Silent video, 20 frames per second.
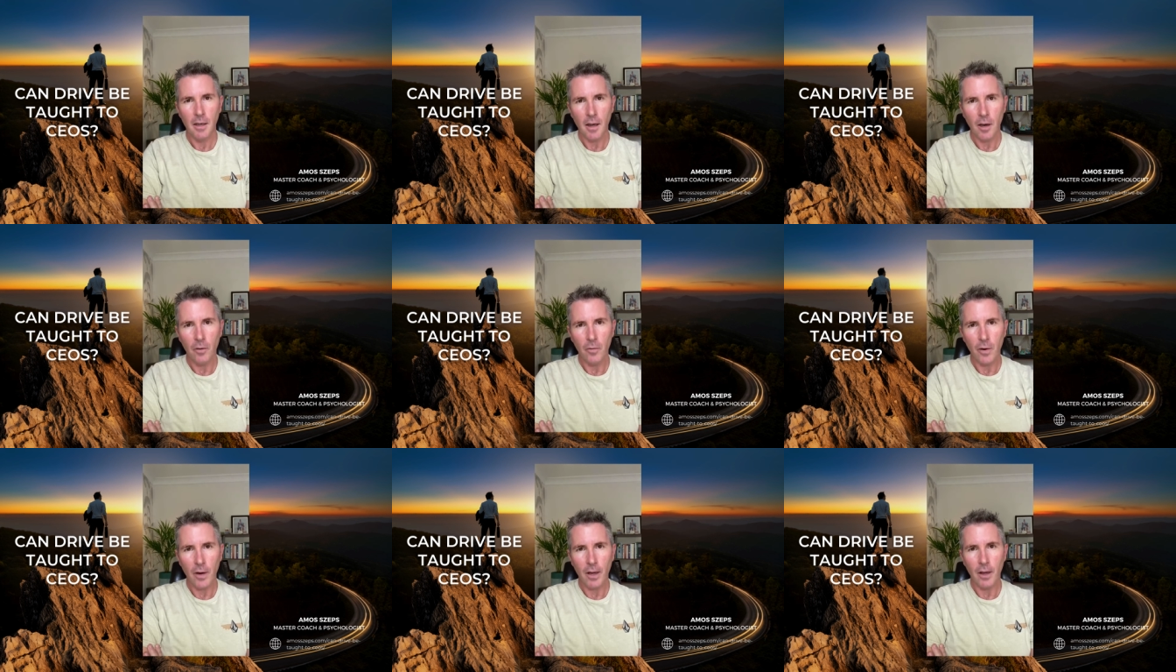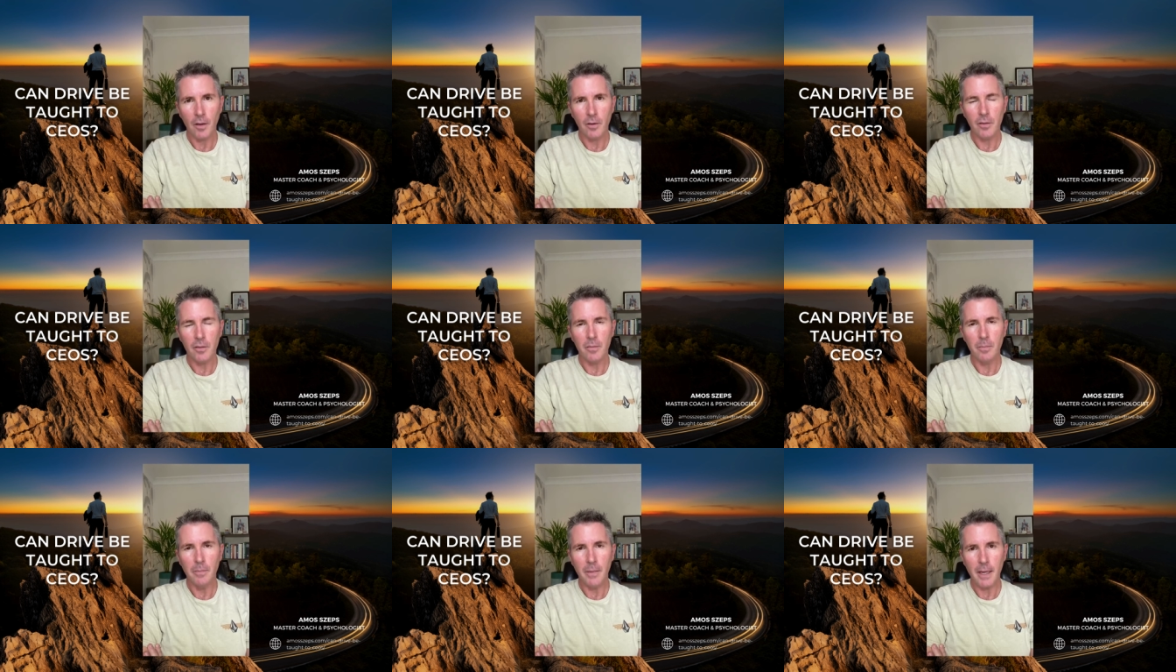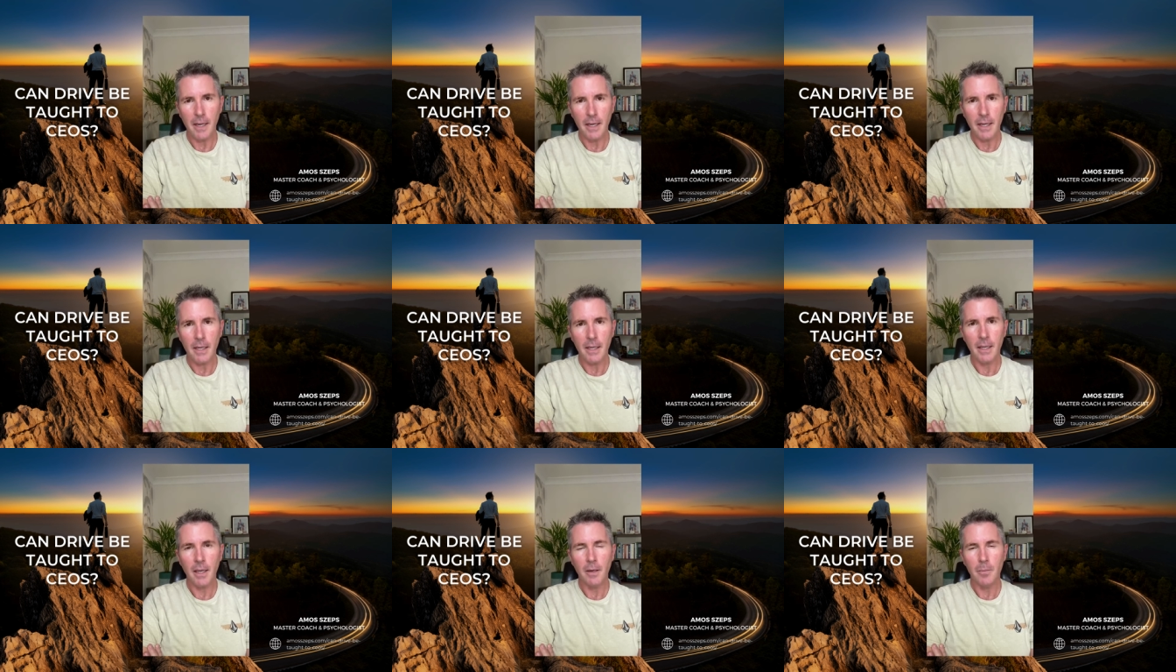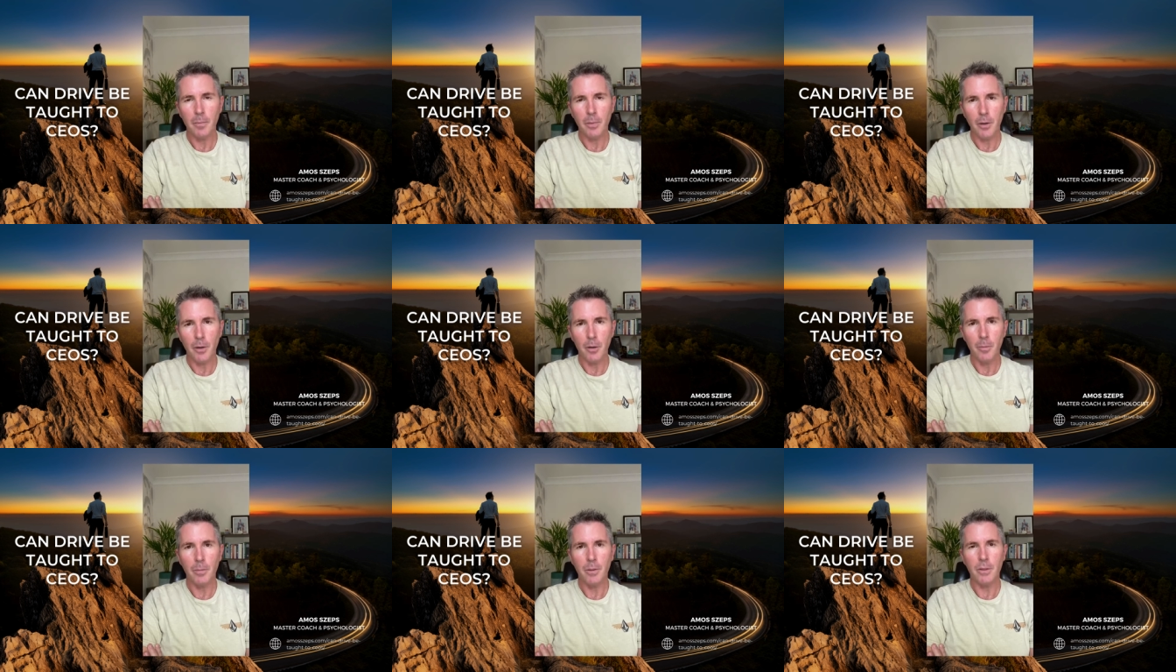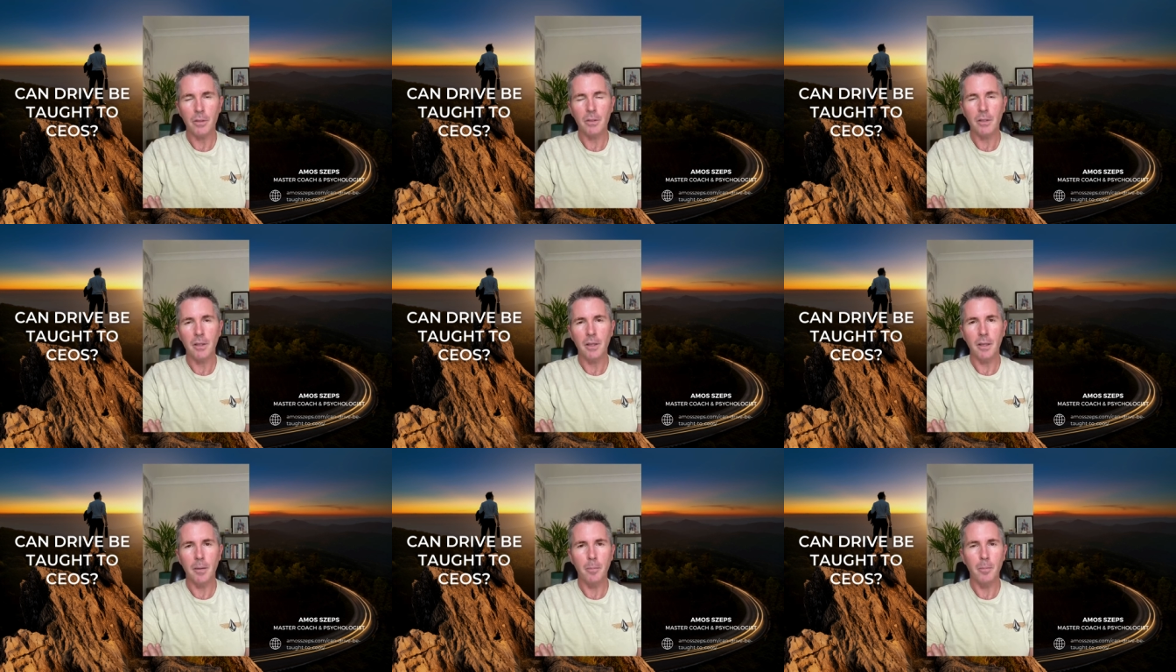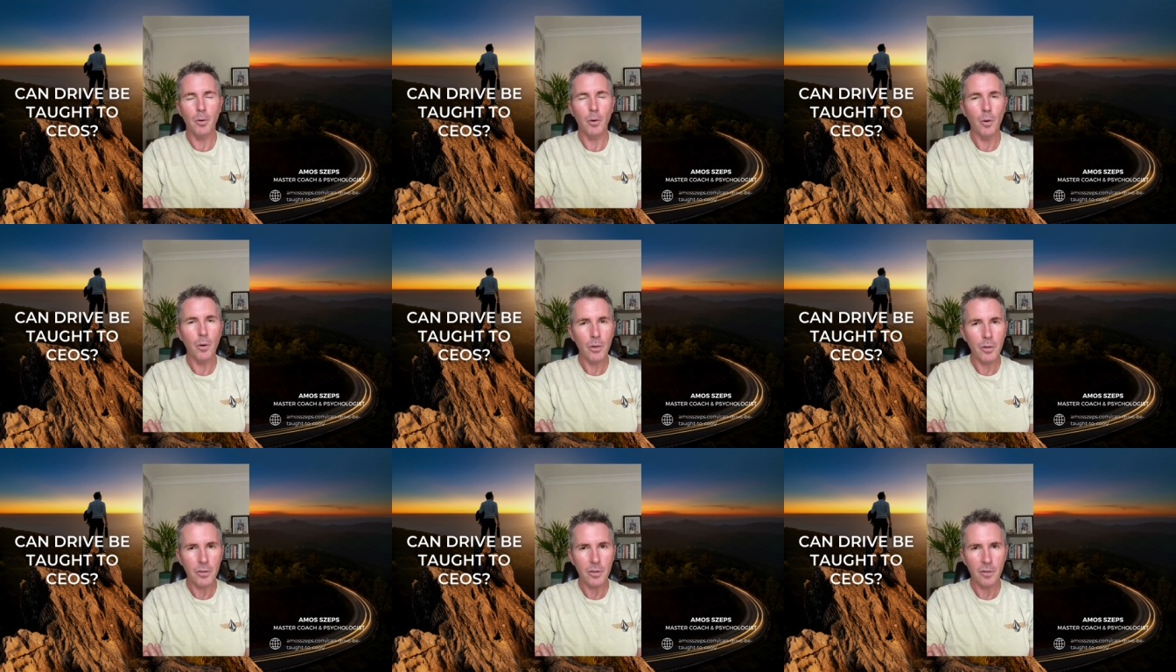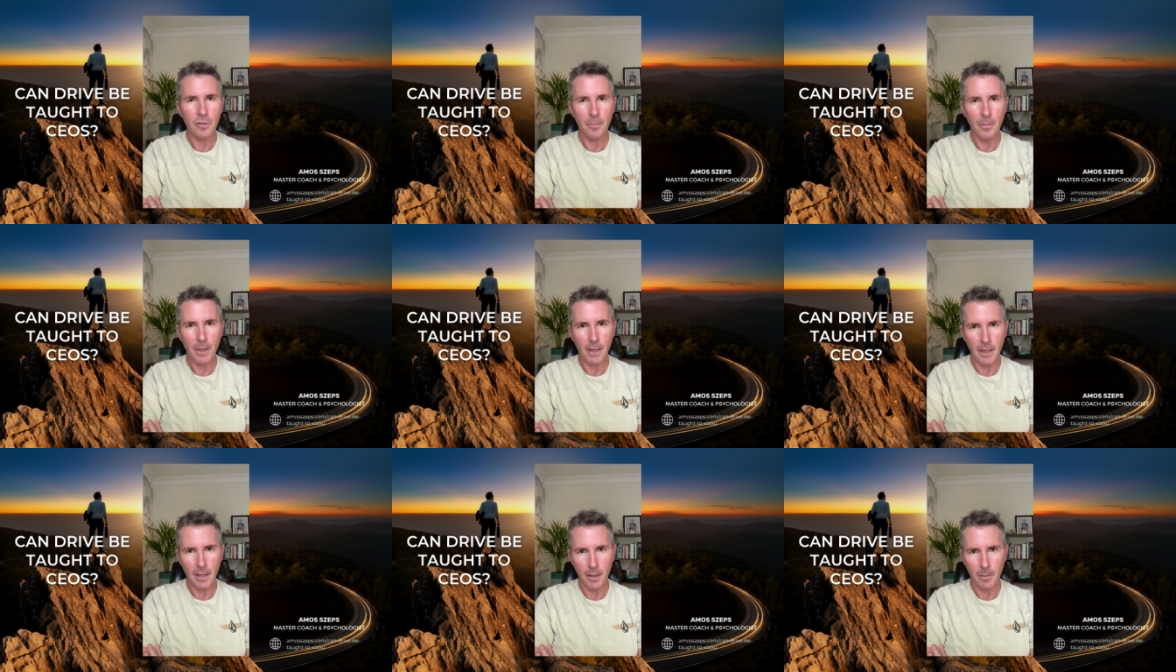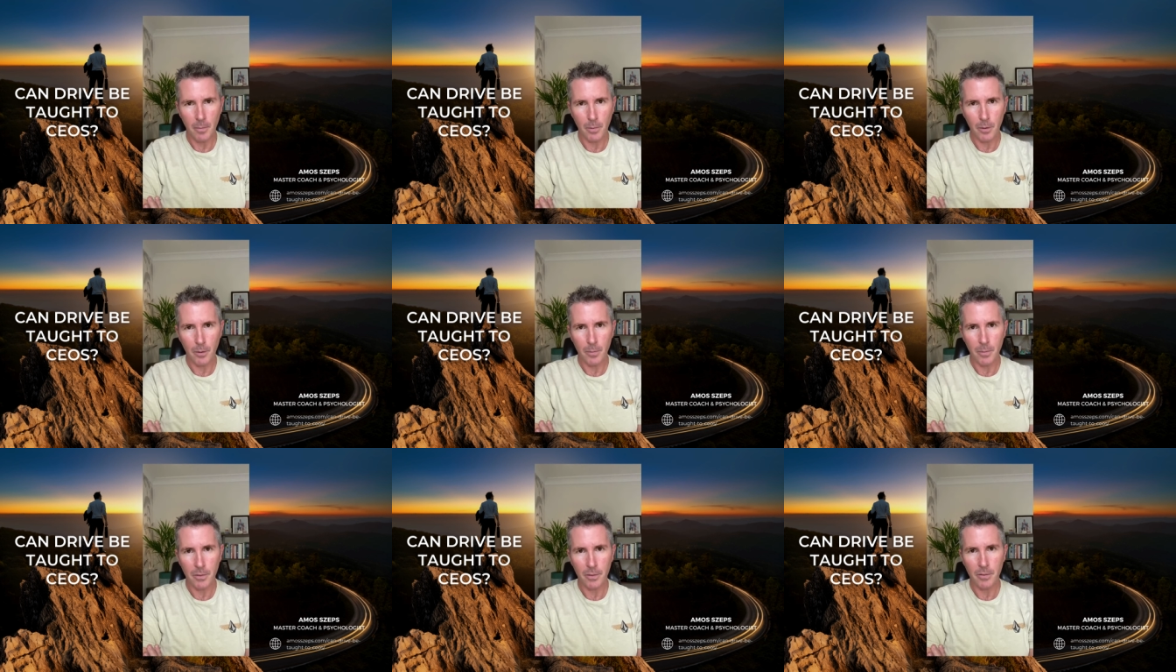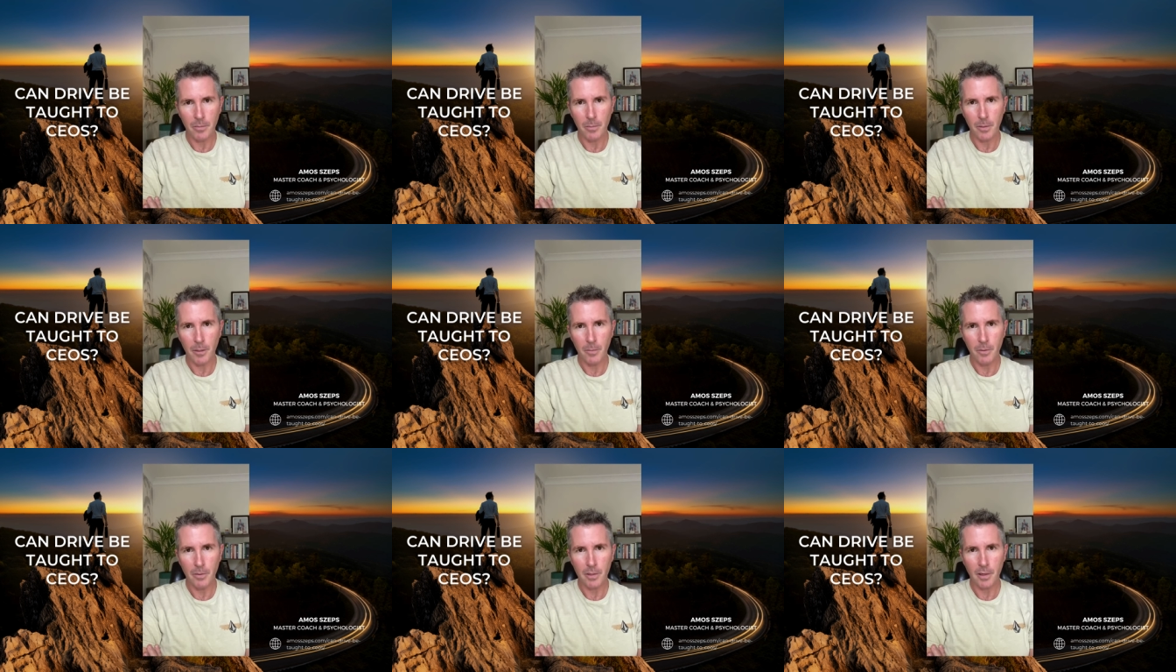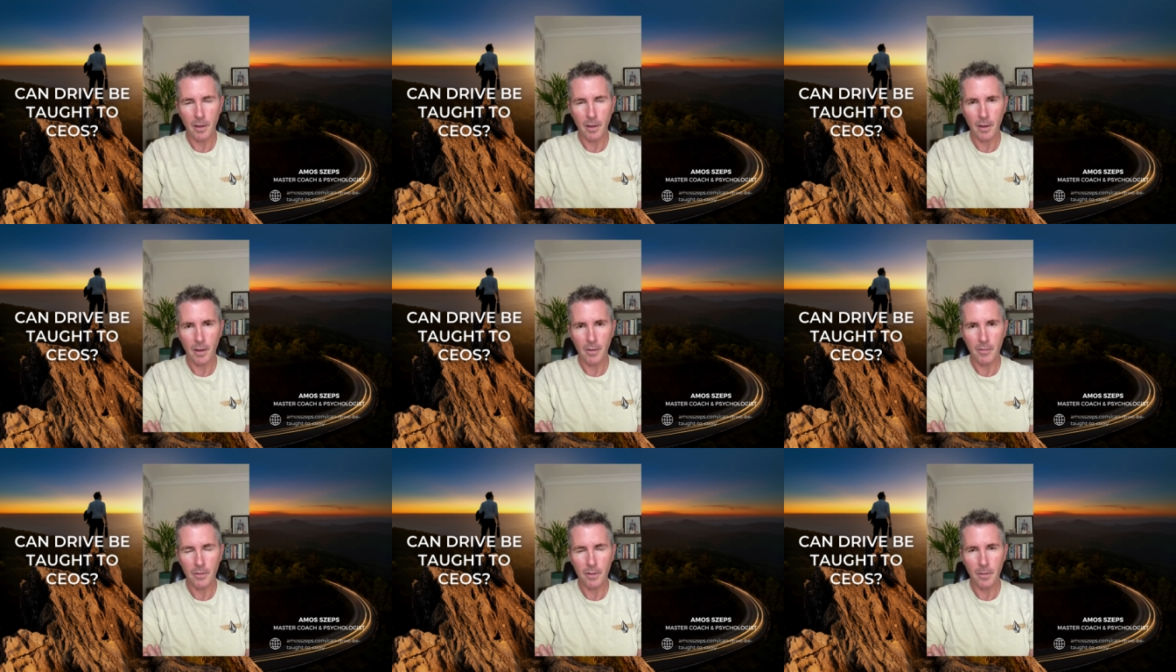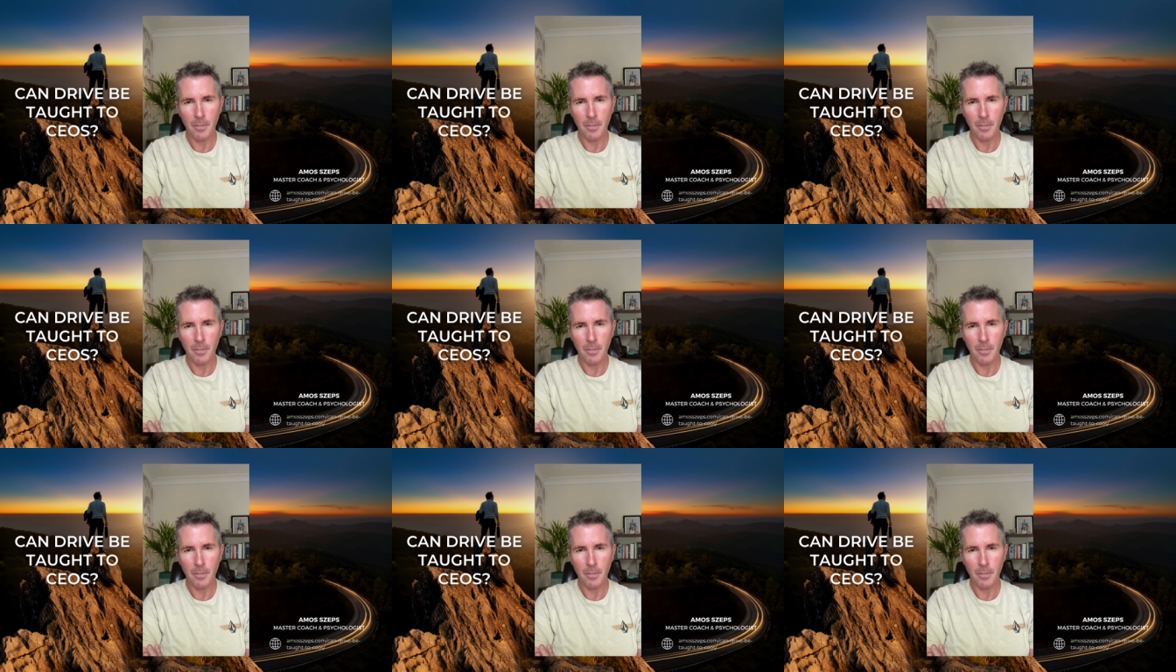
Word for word: around meaning and purpose and the importance of meaning and purpose in people's lives,